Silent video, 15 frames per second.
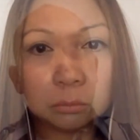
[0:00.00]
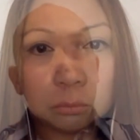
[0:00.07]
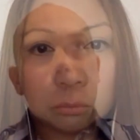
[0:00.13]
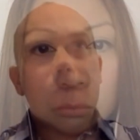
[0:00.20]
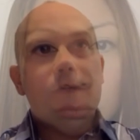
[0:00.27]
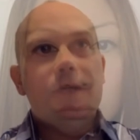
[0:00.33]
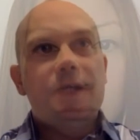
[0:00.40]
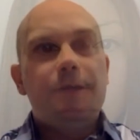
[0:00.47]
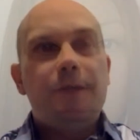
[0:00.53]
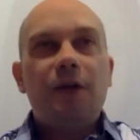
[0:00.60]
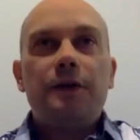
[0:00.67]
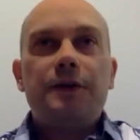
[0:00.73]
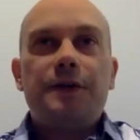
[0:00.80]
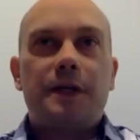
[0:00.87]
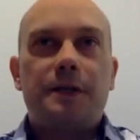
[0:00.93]
The
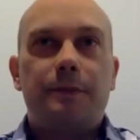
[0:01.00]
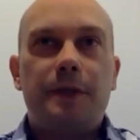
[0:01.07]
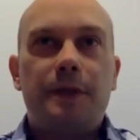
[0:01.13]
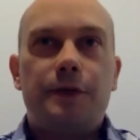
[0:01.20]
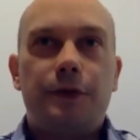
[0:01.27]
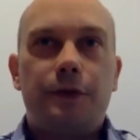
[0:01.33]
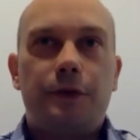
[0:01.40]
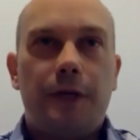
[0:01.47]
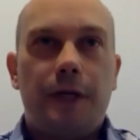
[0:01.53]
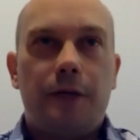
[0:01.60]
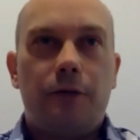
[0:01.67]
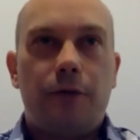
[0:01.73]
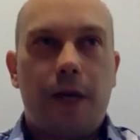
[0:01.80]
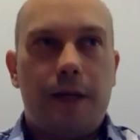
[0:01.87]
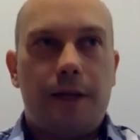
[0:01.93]
experience has been certainly
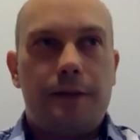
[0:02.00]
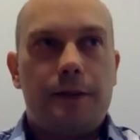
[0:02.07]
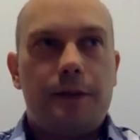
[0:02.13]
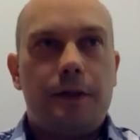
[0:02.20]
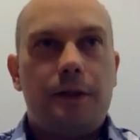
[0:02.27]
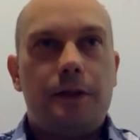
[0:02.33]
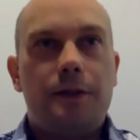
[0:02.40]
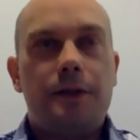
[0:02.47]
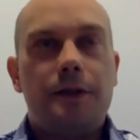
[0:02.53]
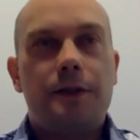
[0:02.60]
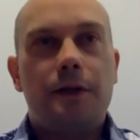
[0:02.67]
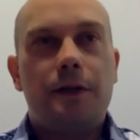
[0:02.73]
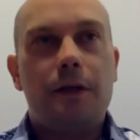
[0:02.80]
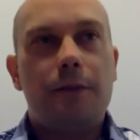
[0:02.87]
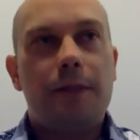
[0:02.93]
great. It's
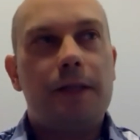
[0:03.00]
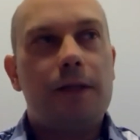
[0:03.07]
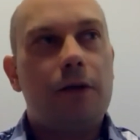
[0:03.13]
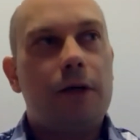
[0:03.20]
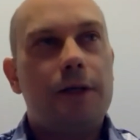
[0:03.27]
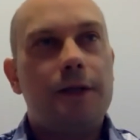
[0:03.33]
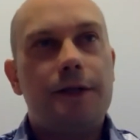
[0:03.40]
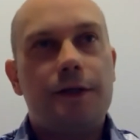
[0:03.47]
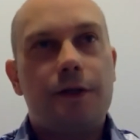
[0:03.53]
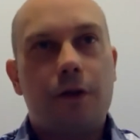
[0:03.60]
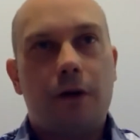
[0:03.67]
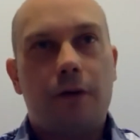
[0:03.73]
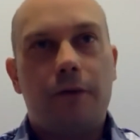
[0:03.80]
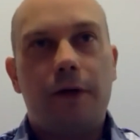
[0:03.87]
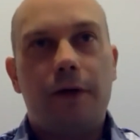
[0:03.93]
a little bit like
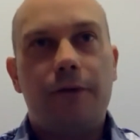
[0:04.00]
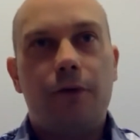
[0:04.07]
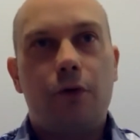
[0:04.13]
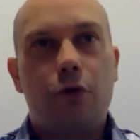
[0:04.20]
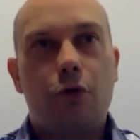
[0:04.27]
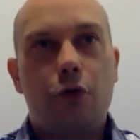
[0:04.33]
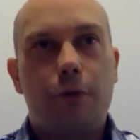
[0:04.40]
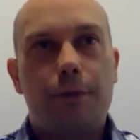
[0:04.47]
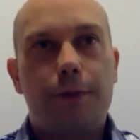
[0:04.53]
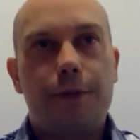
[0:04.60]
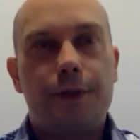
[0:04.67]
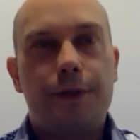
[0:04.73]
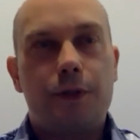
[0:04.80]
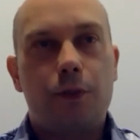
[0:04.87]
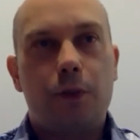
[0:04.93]
discovery for
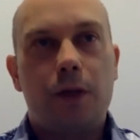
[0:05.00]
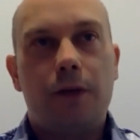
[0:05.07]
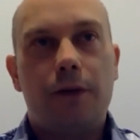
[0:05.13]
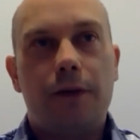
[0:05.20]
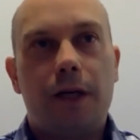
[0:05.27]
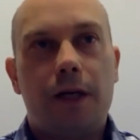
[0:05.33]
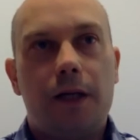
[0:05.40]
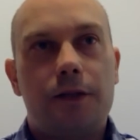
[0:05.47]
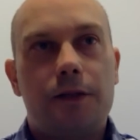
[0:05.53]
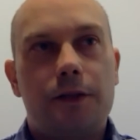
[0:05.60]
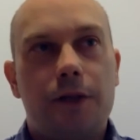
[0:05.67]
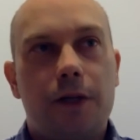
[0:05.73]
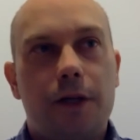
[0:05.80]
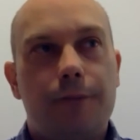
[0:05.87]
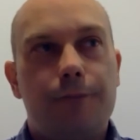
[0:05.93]
corporates as well, that
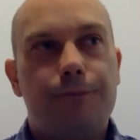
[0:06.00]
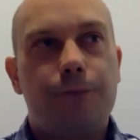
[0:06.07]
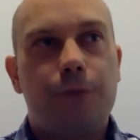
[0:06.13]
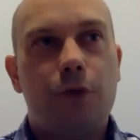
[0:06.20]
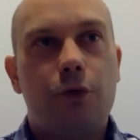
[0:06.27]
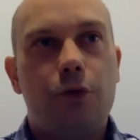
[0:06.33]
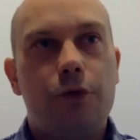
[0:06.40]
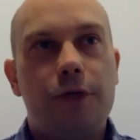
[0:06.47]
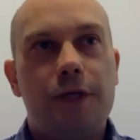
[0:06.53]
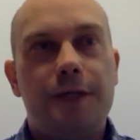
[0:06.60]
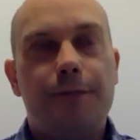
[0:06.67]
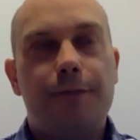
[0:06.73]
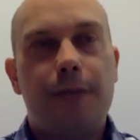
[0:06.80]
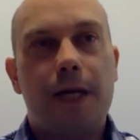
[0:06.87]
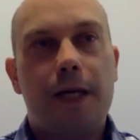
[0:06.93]
you could
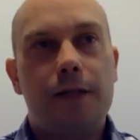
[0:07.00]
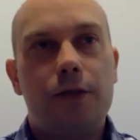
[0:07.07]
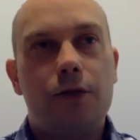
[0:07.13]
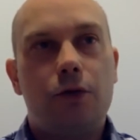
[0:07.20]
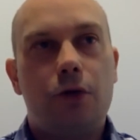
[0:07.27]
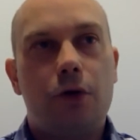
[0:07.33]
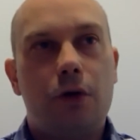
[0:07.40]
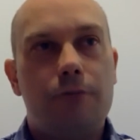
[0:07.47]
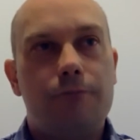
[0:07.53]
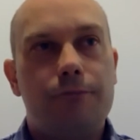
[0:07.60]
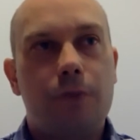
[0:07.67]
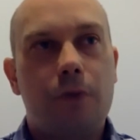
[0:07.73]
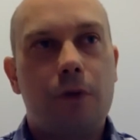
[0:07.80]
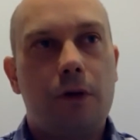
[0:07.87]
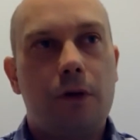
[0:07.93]
expand your
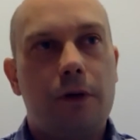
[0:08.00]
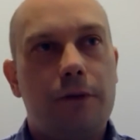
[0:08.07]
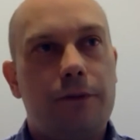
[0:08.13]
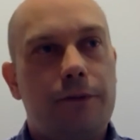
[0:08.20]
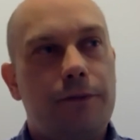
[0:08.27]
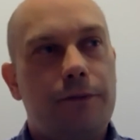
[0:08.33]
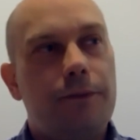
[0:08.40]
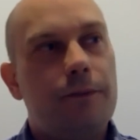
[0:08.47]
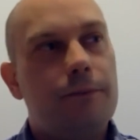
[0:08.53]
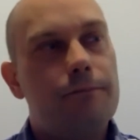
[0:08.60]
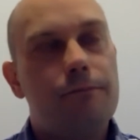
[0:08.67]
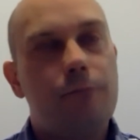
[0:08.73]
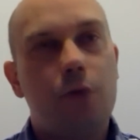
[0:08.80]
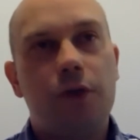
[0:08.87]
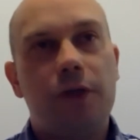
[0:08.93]
kind of
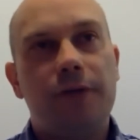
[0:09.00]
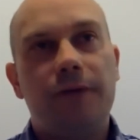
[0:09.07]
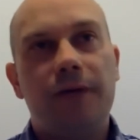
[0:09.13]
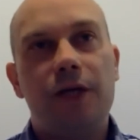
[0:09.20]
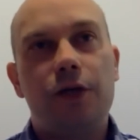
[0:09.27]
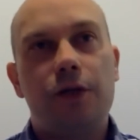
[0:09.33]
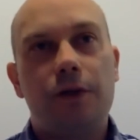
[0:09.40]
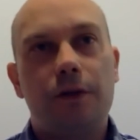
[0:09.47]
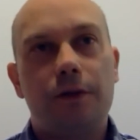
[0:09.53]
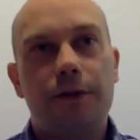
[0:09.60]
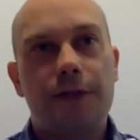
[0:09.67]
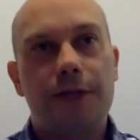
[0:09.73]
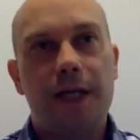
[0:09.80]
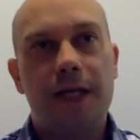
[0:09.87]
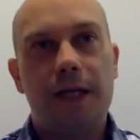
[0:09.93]
motivational
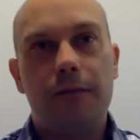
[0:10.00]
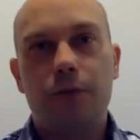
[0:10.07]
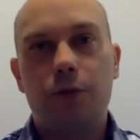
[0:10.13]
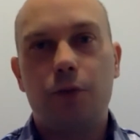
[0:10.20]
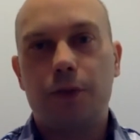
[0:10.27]
schemes with